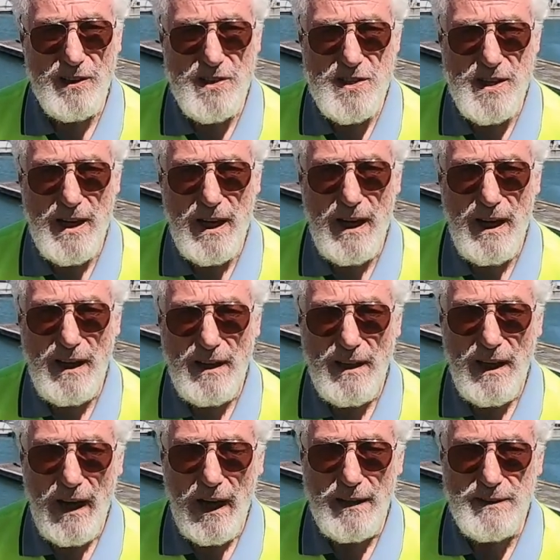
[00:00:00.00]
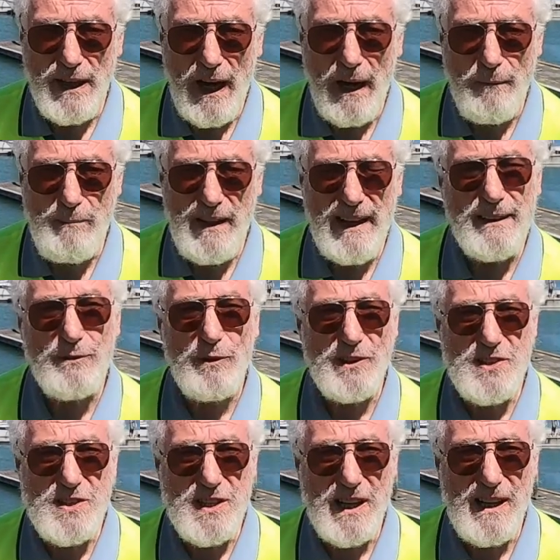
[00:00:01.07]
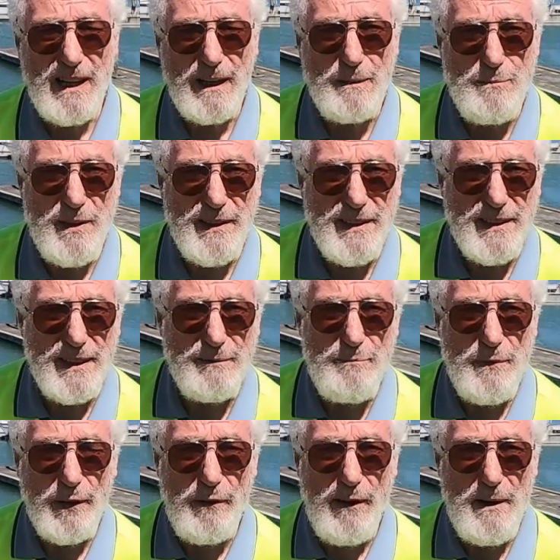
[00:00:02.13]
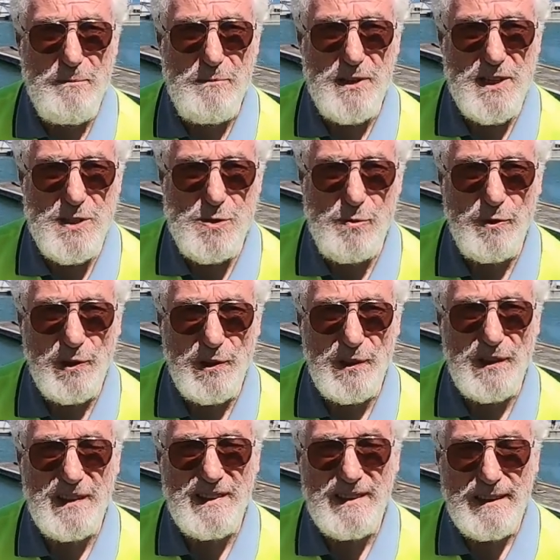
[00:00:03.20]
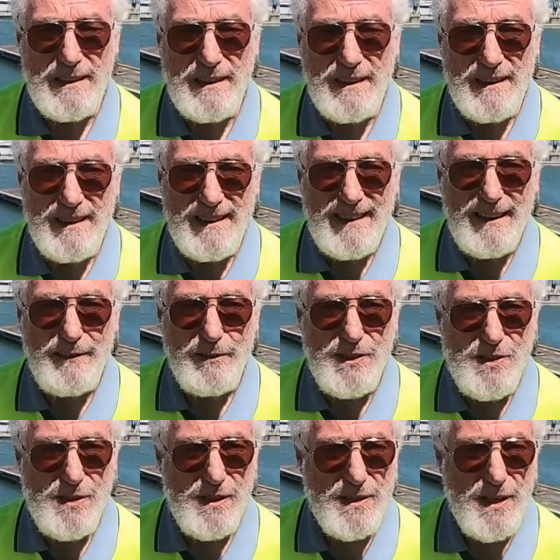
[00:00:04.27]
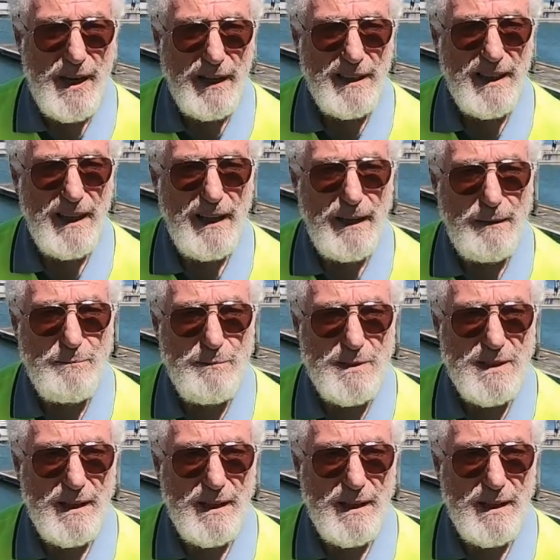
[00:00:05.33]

there, and our plan was to climb the Great Breach Wall, which is an unclimbed